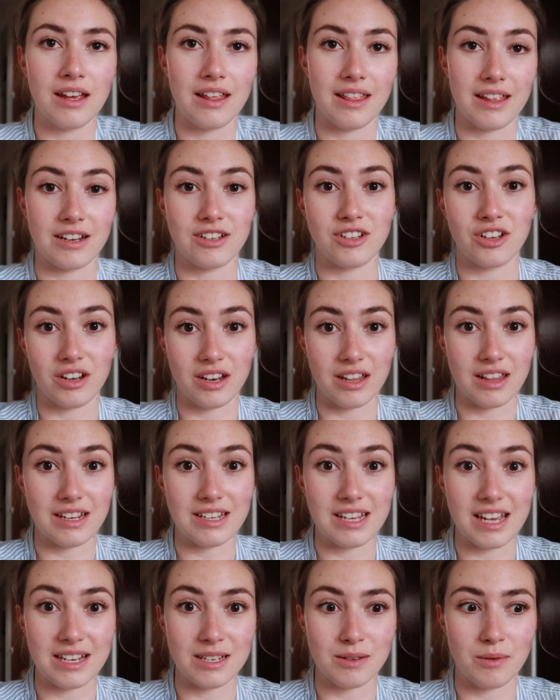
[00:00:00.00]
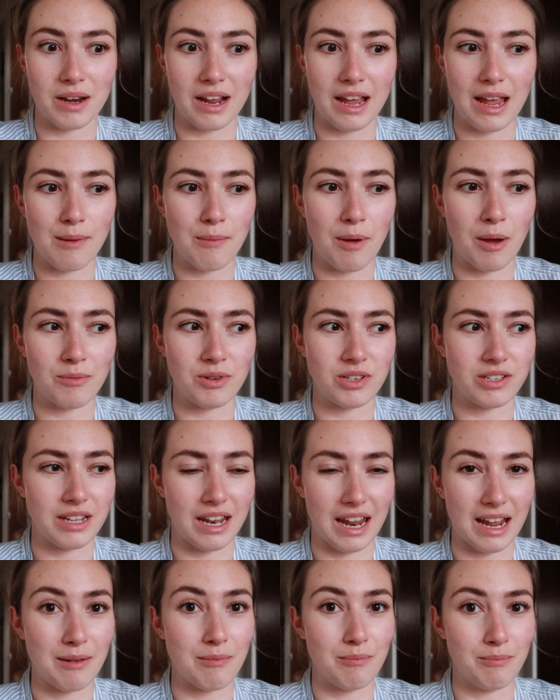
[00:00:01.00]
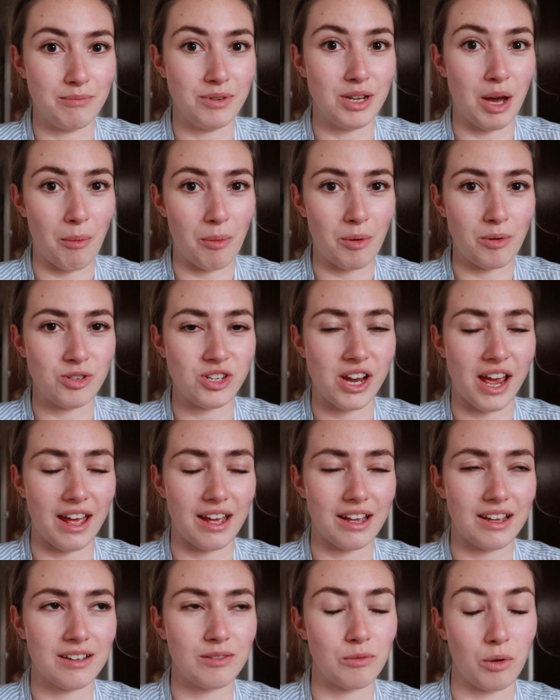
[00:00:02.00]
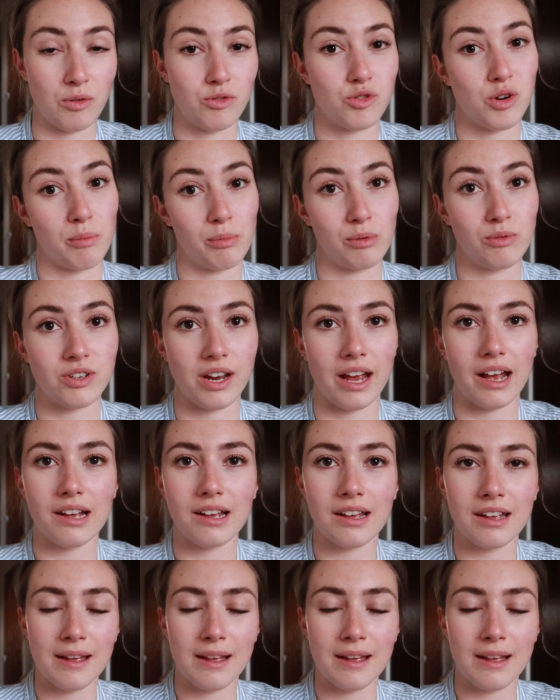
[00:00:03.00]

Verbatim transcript: Now I took another test when I came home, just like double check, well, triple check.